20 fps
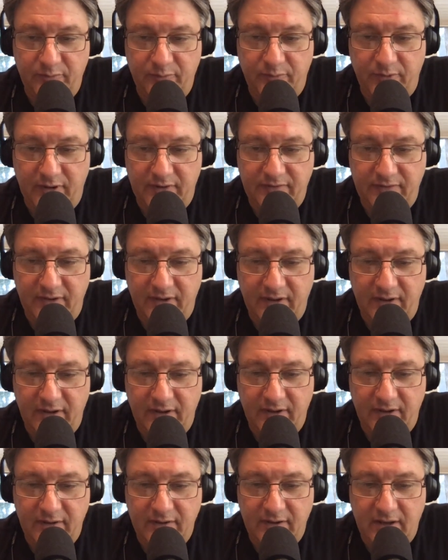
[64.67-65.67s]
But
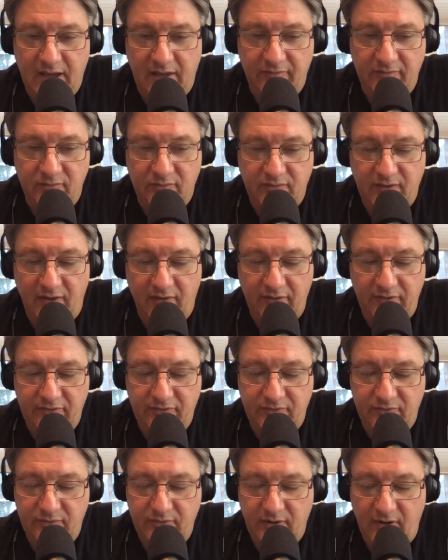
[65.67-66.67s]
Alvin, tell
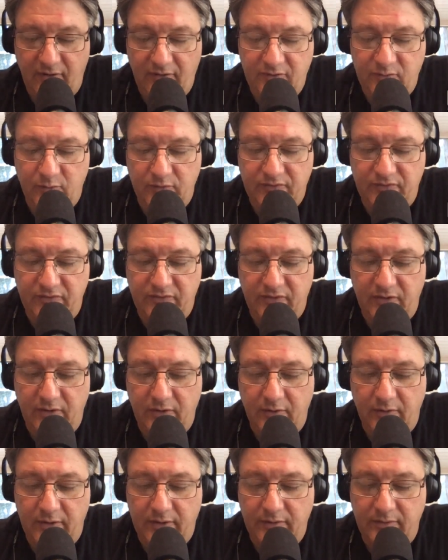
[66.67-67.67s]
us what you
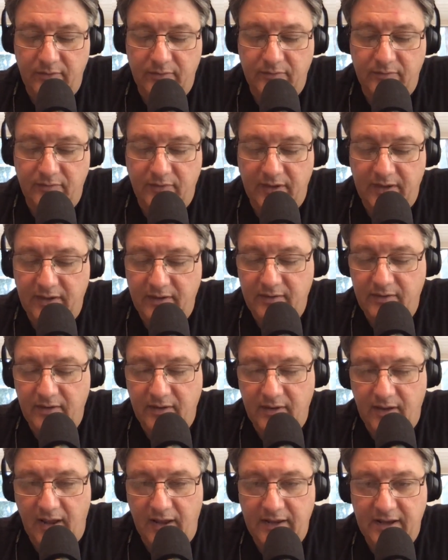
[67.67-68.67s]
do and like
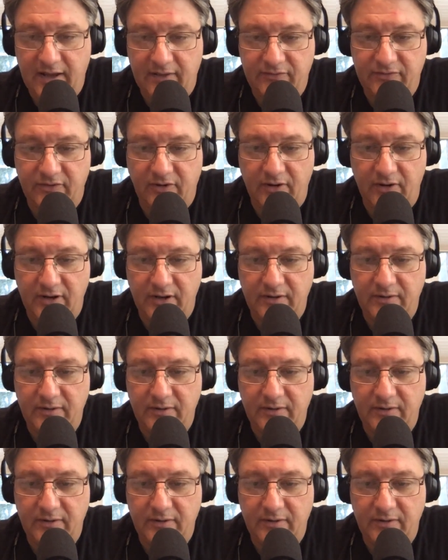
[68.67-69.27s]
how you got started.